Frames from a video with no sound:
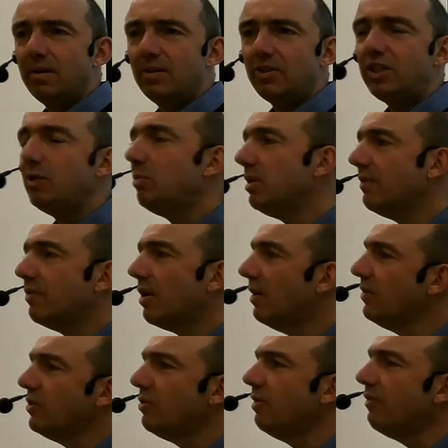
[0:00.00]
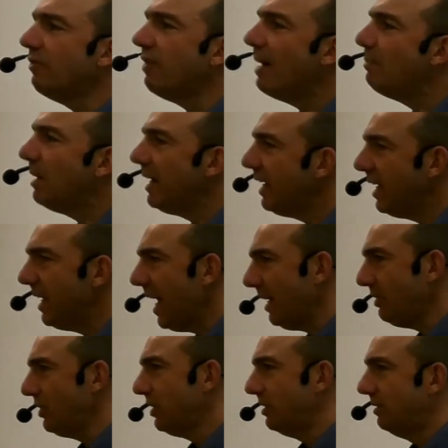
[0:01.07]
She will have gone to a family
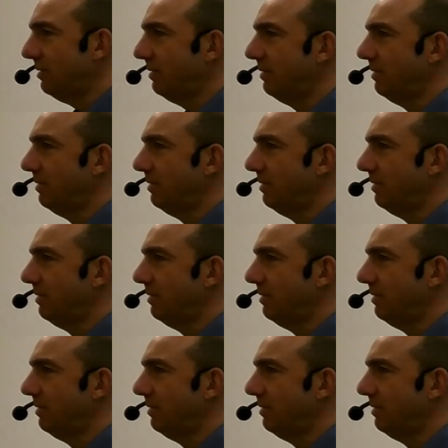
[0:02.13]
connection.